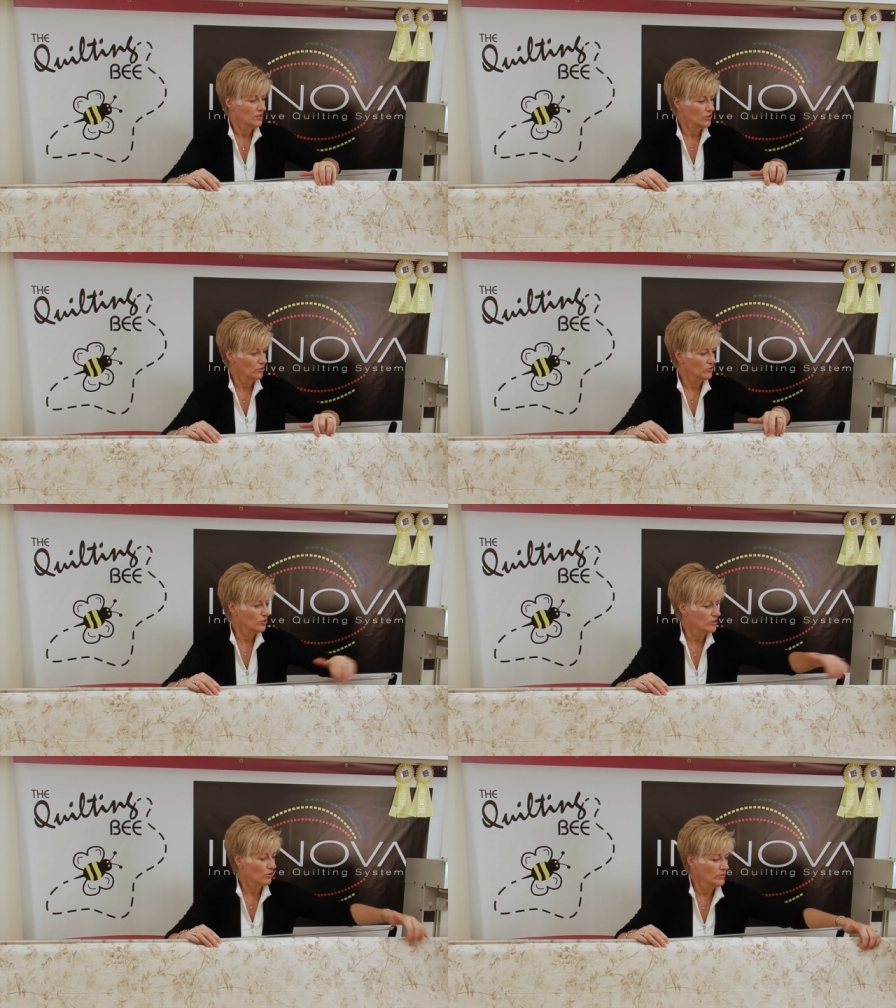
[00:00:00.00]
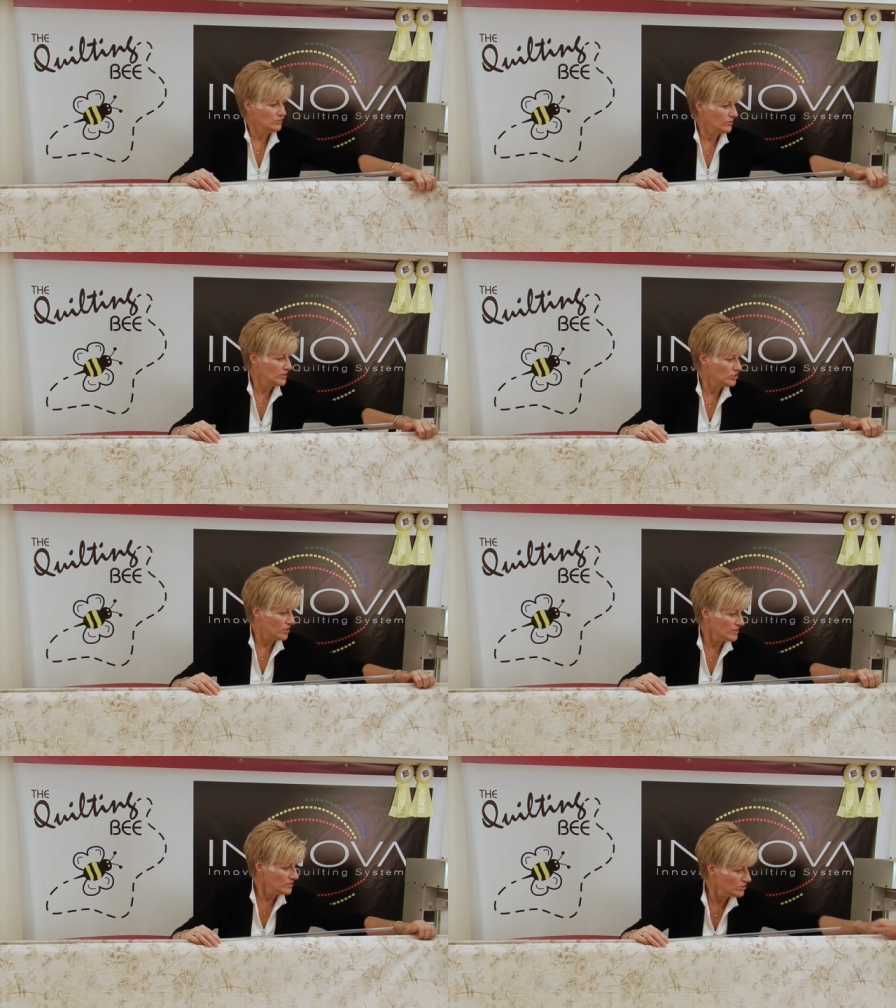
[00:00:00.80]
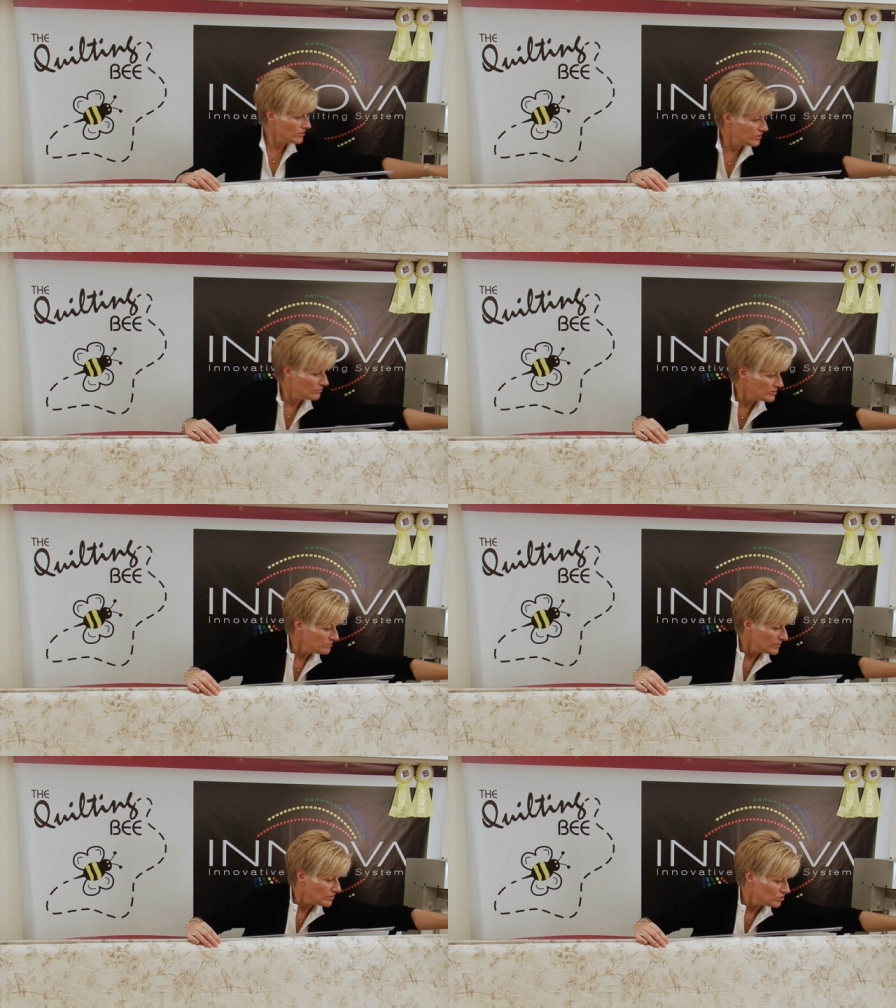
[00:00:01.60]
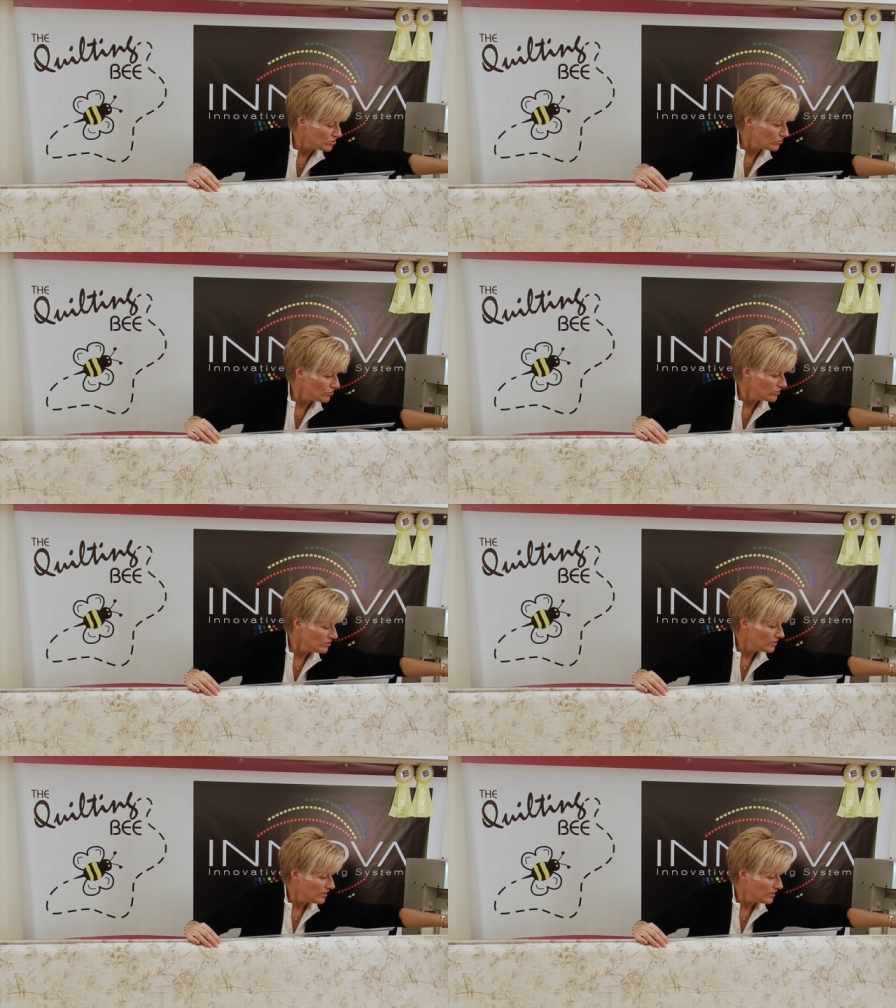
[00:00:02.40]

You know, you can always readjust. You can always make sure,